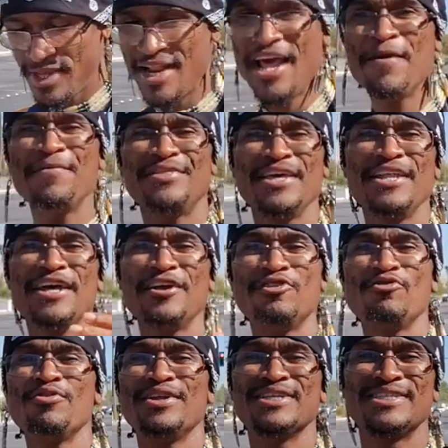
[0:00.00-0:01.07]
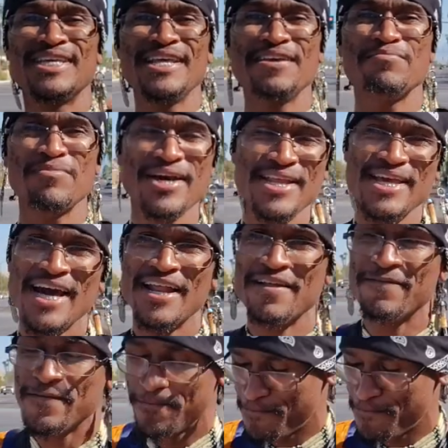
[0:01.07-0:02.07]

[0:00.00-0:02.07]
And everything they're doing is getting money out of them.